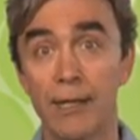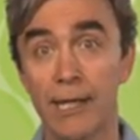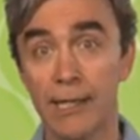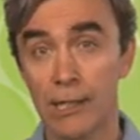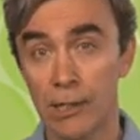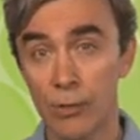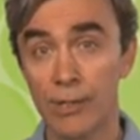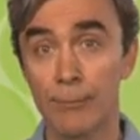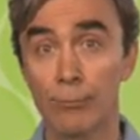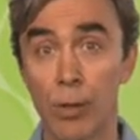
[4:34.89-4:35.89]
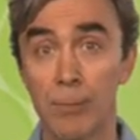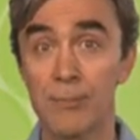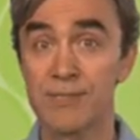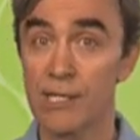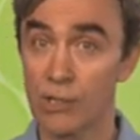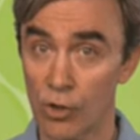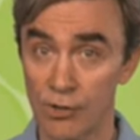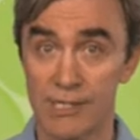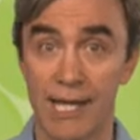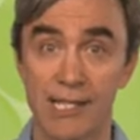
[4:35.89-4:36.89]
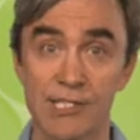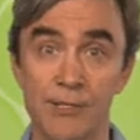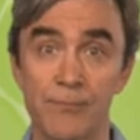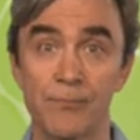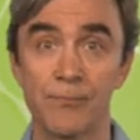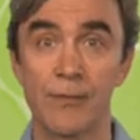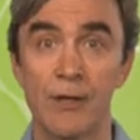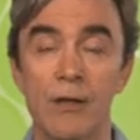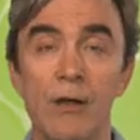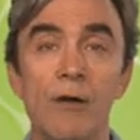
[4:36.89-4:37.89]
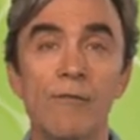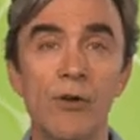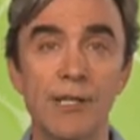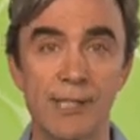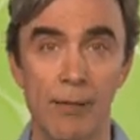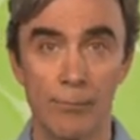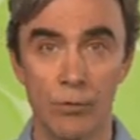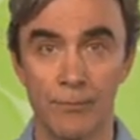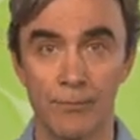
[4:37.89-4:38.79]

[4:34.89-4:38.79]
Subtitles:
including problems in context. For example,